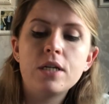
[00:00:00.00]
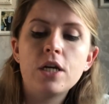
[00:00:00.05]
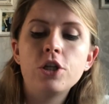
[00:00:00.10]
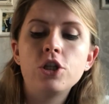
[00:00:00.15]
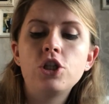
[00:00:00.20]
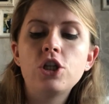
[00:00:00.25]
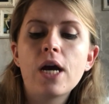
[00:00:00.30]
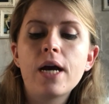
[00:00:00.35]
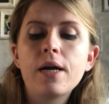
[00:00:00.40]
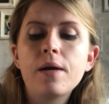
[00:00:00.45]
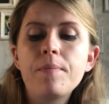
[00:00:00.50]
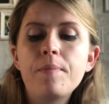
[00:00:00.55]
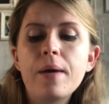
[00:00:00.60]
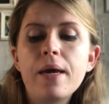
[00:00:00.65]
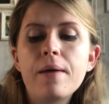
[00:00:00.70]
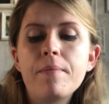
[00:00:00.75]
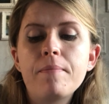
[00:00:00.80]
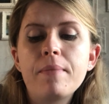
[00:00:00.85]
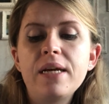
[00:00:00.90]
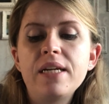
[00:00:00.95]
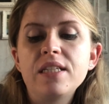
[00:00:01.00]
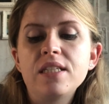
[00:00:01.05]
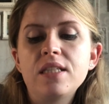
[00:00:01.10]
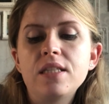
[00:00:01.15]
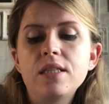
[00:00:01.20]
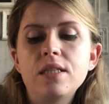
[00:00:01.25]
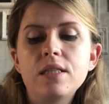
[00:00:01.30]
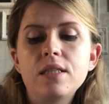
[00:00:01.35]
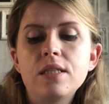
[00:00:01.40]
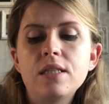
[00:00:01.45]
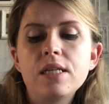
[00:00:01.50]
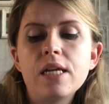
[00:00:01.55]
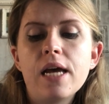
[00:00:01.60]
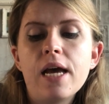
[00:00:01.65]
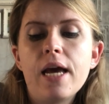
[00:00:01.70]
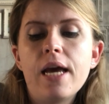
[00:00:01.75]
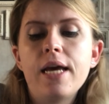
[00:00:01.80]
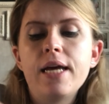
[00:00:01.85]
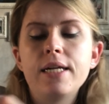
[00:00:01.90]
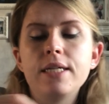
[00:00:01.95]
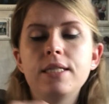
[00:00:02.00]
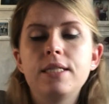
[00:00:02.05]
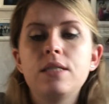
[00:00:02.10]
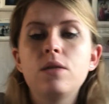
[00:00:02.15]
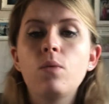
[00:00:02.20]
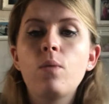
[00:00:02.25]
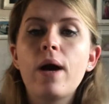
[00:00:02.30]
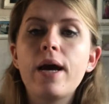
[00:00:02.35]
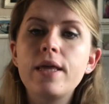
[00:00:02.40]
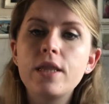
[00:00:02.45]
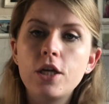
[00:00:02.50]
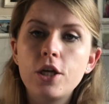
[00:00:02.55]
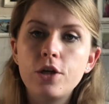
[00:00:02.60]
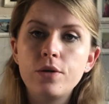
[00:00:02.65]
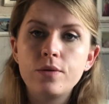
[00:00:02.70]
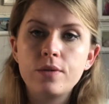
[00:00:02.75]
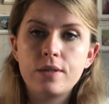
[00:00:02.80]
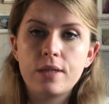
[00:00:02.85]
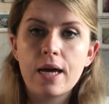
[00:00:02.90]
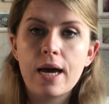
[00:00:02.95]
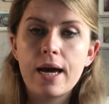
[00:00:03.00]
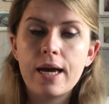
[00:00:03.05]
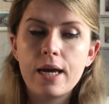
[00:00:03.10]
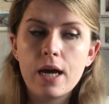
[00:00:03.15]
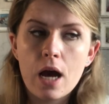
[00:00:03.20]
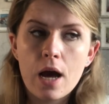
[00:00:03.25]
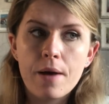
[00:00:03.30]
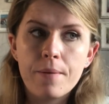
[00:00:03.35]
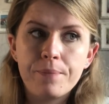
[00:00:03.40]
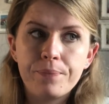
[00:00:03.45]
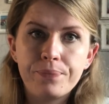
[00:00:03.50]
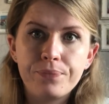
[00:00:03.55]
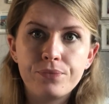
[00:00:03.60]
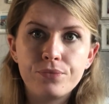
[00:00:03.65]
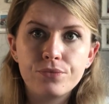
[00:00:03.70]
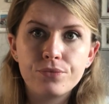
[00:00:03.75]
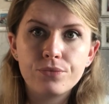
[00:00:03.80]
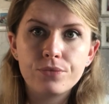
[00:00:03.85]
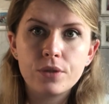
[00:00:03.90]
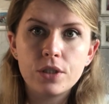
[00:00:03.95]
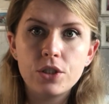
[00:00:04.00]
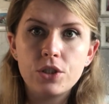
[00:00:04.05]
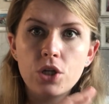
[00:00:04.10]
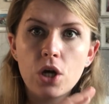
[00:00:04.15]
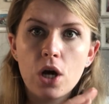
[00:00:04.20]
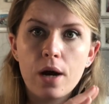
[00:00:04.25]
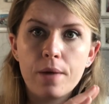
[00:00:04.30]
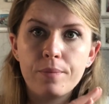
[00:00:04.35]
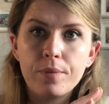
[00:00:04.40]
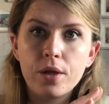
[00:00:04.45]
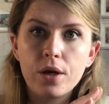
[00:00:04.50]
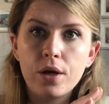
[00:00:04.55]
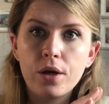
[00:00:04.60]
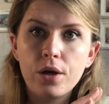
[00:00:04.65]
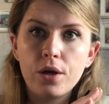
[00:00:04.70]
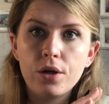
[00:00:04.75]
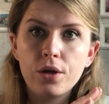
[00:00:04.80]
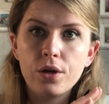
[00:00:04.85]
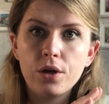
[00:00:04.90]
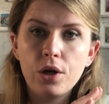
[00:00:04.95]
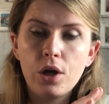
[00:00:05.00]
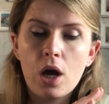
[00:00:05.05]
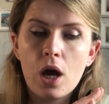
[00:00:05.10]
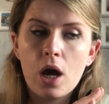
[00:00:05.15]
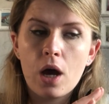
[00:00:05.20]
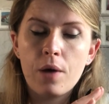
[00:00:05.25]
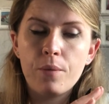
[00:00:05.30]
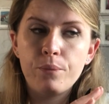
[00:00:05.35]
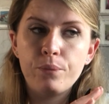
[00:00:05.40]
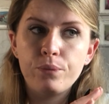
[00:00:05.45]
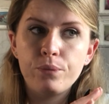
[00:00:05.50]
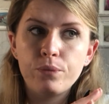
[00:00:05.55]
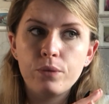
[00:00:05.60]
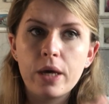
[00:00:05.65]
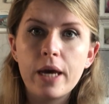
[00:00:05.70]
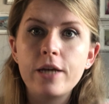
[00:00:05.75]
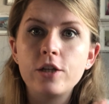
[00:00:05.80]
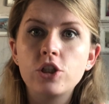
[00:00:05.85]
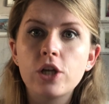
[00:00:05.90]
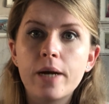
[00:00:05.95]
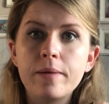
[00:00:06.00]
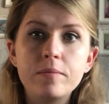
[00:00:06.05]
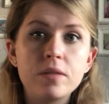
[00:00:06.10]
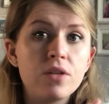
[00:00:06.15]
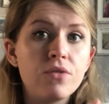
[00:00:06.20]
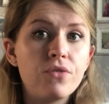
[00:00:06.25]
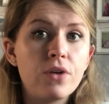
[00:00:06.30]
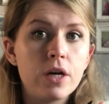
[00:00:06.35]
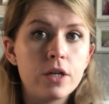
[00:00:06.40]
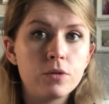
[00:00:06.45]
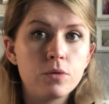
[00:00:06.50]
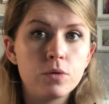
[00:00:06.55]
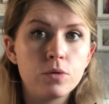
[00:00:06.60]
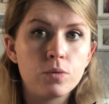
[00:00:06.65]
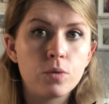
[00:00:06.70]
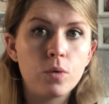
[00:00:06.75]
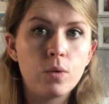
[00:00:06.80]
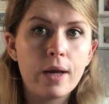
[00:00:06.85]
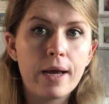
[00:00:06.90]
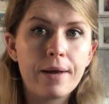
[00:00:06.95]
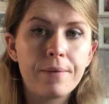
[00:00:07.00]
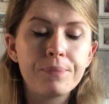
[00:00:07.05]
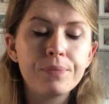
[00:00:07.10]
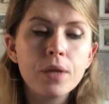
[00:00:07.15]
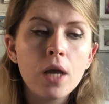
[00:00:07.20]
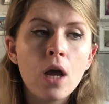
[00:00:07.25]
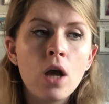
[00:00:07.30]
And Jacobean means, it's the way that you say the time that King James I was ruling.